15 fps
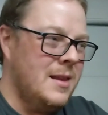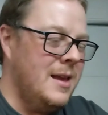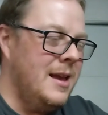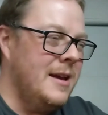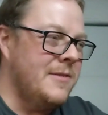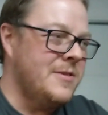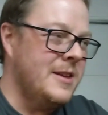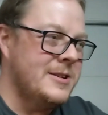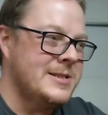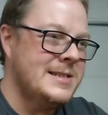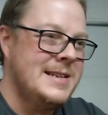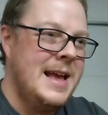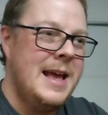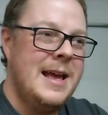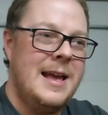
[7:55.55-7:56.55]
if they
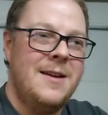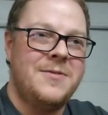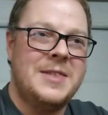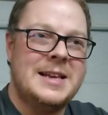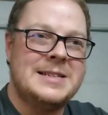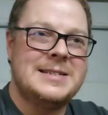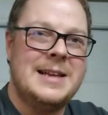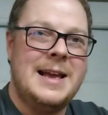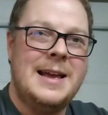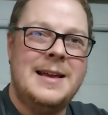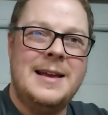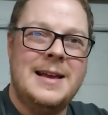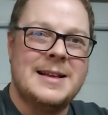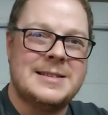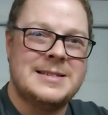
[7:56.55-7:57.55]
say
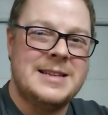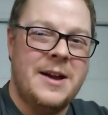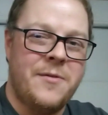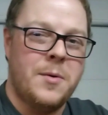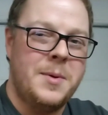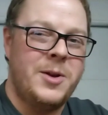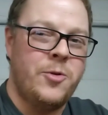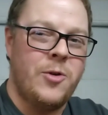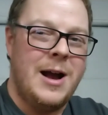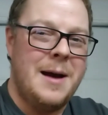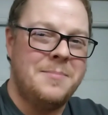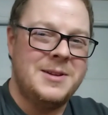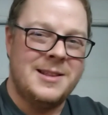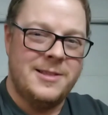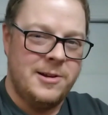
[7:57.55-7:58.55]
it's never been
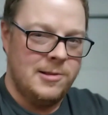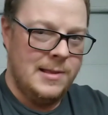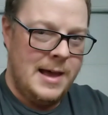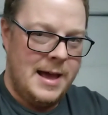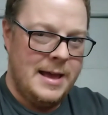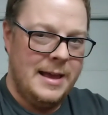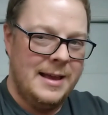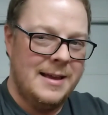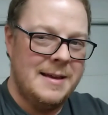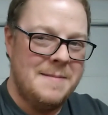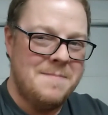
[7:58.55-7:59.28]
dropped, they're lying.